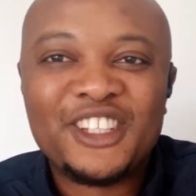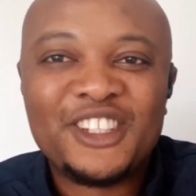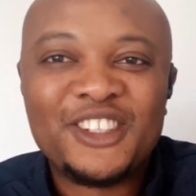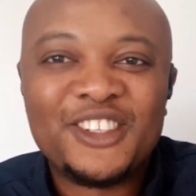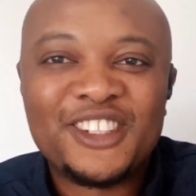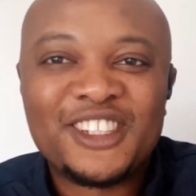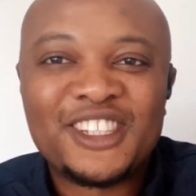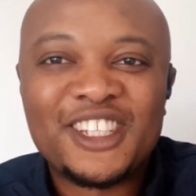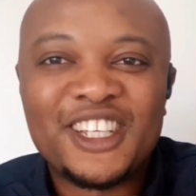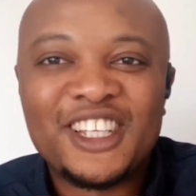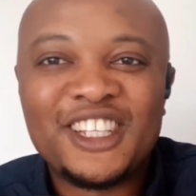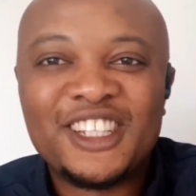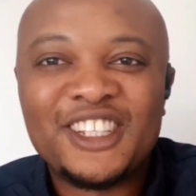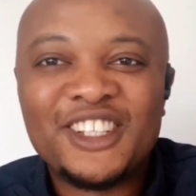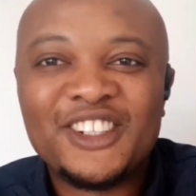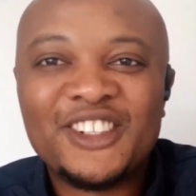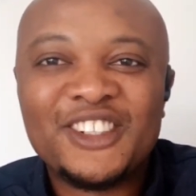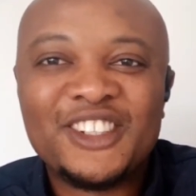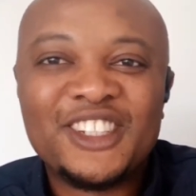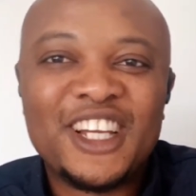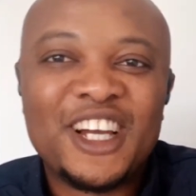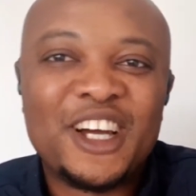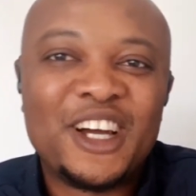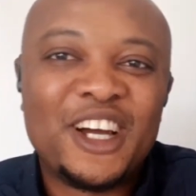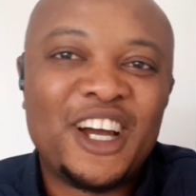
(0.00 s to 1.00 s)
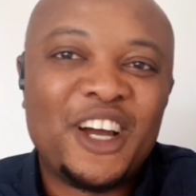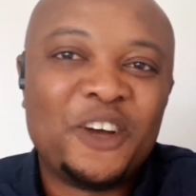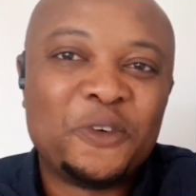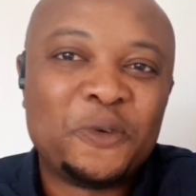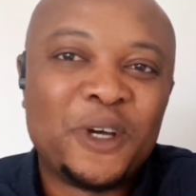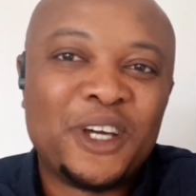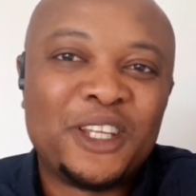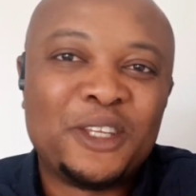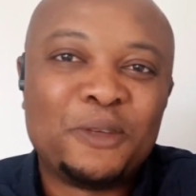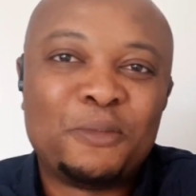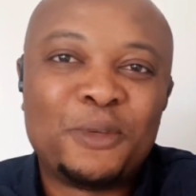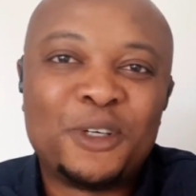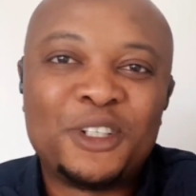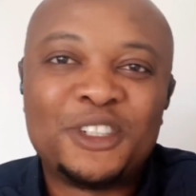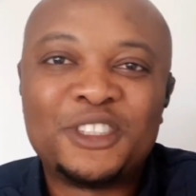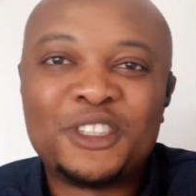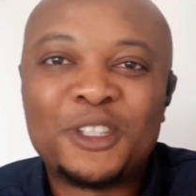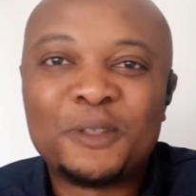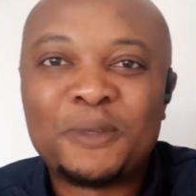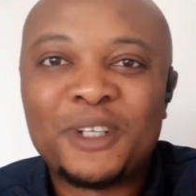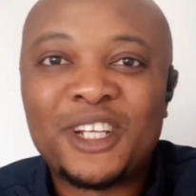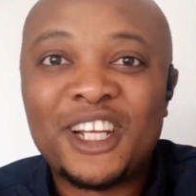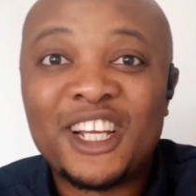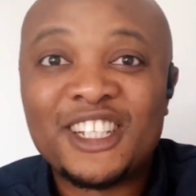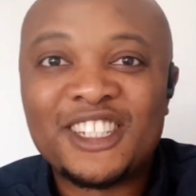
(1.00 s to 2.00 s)
You're saying, "Oh yeah, we're at the
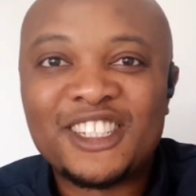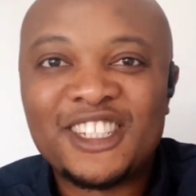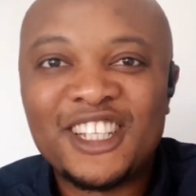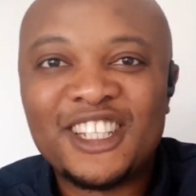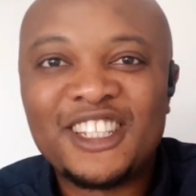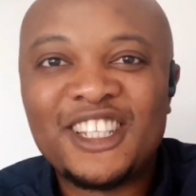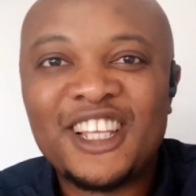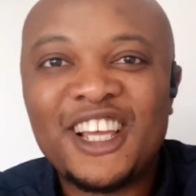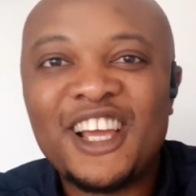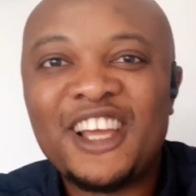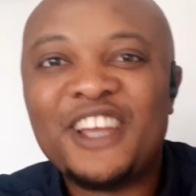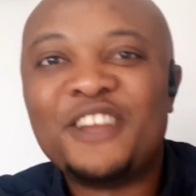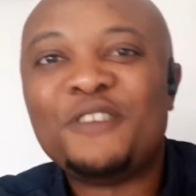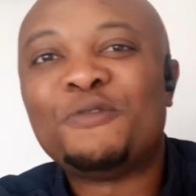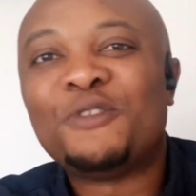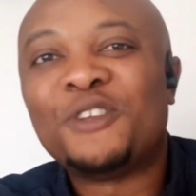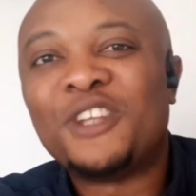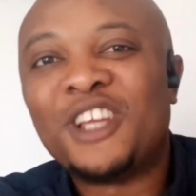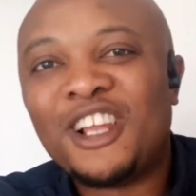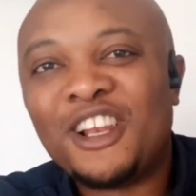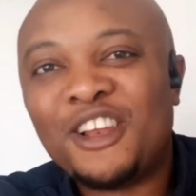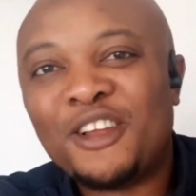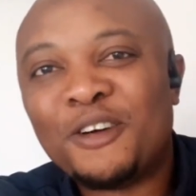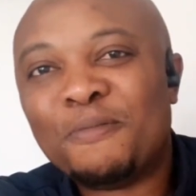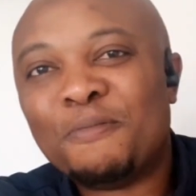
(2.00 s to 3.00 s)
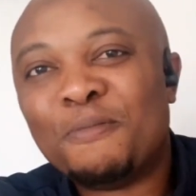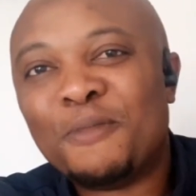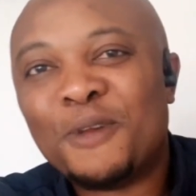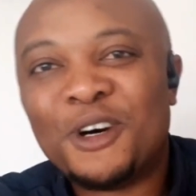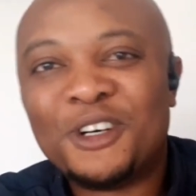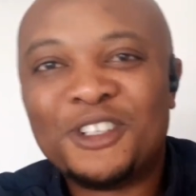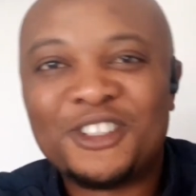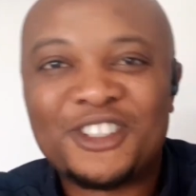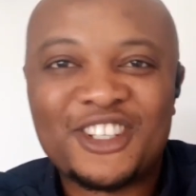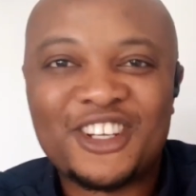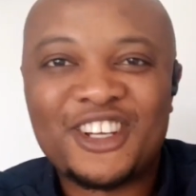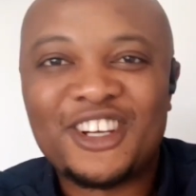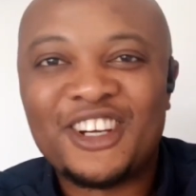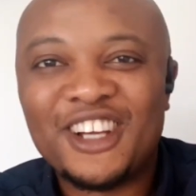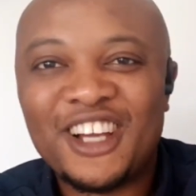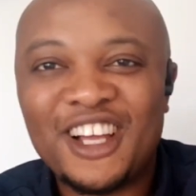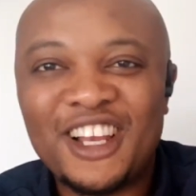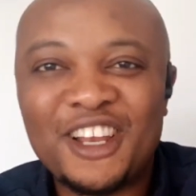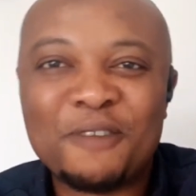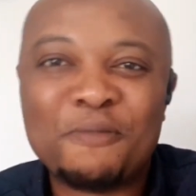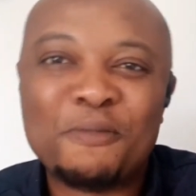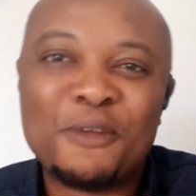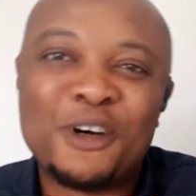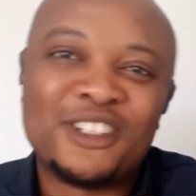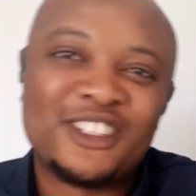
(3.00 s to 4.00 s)
bus stop," and I said, "Yeah, even Elon Musk.
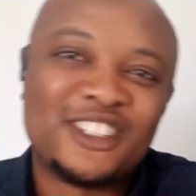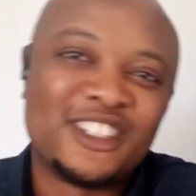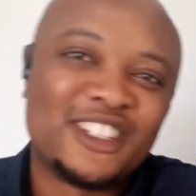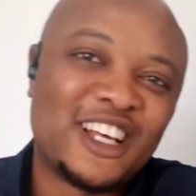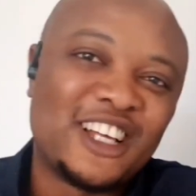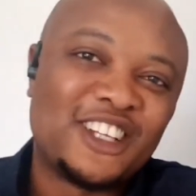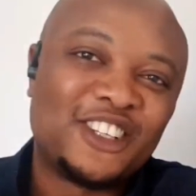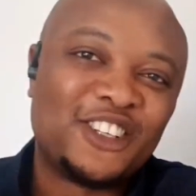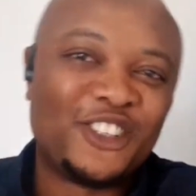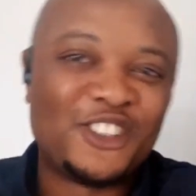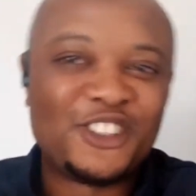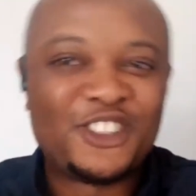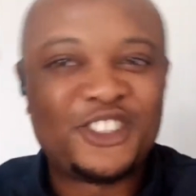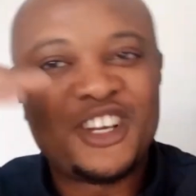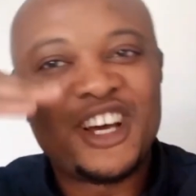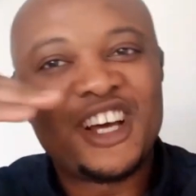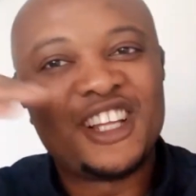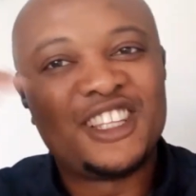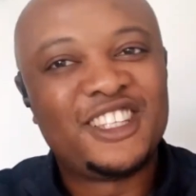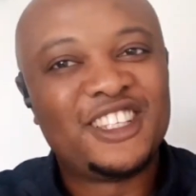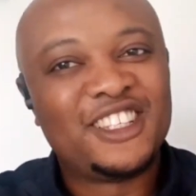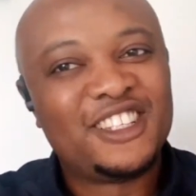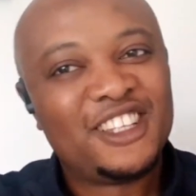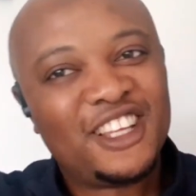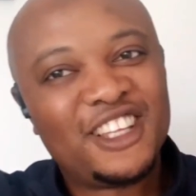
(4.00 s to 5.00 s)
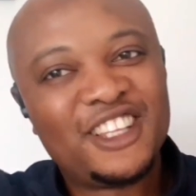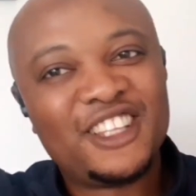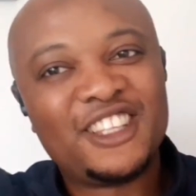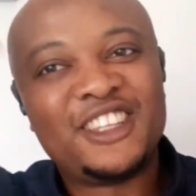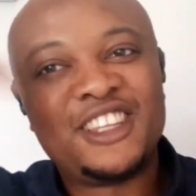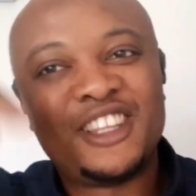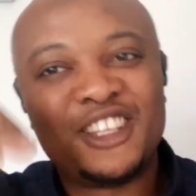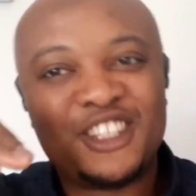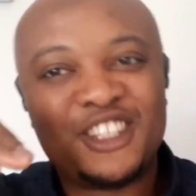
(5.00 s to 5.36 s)
Elon Musk is also at the